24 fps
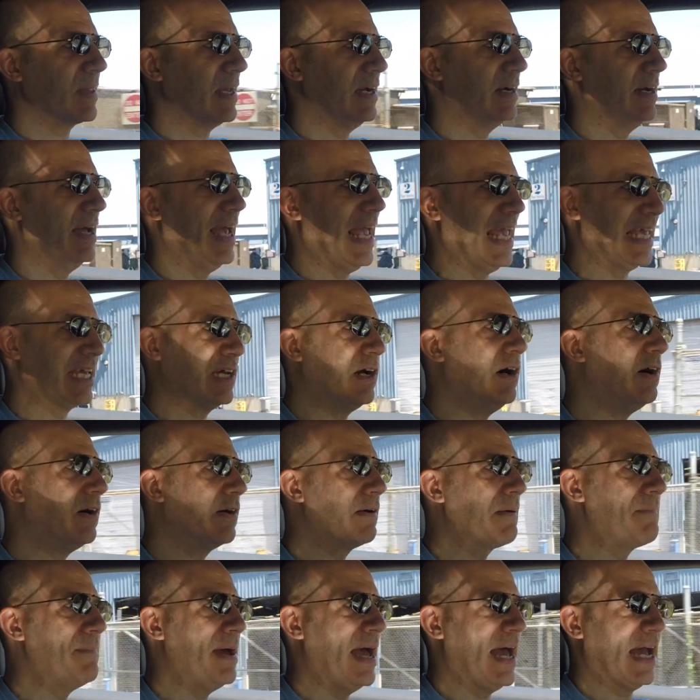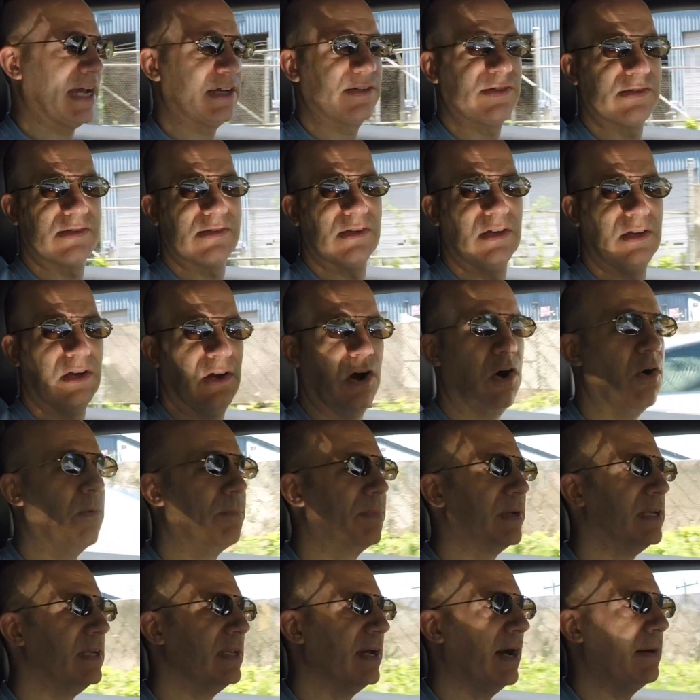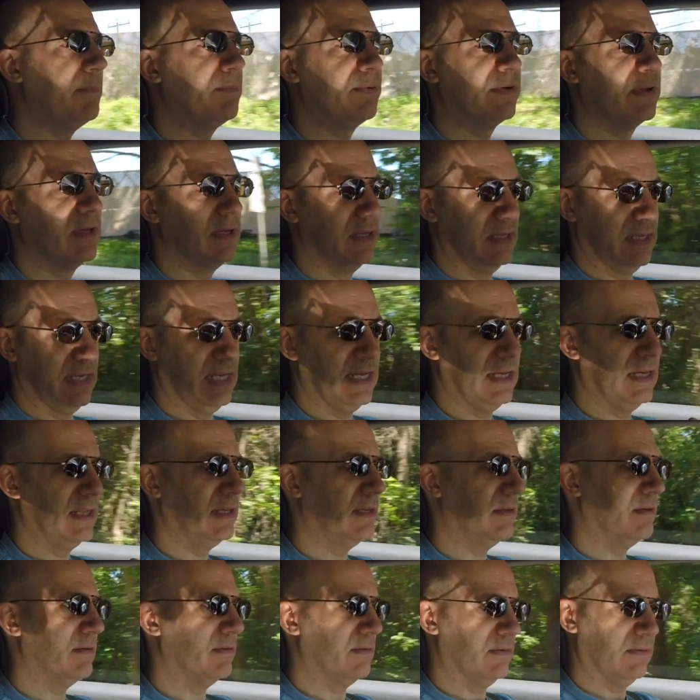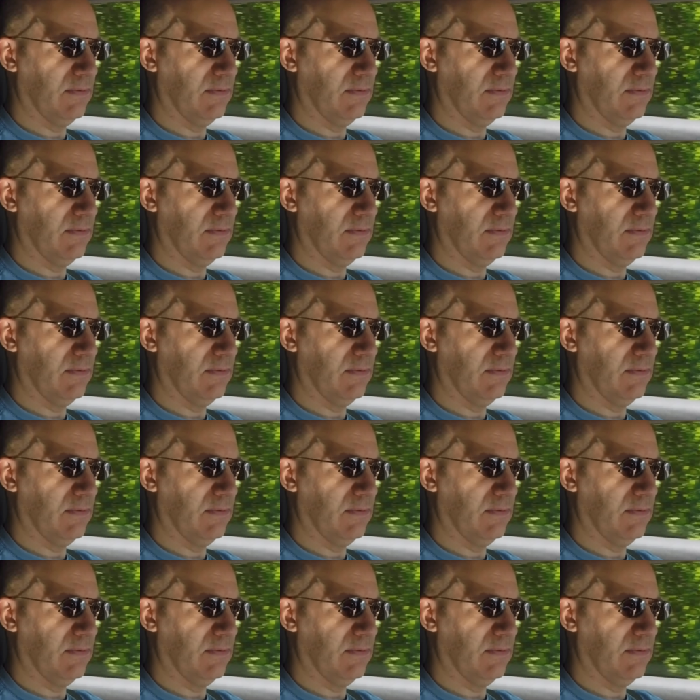a CarMax opened up in,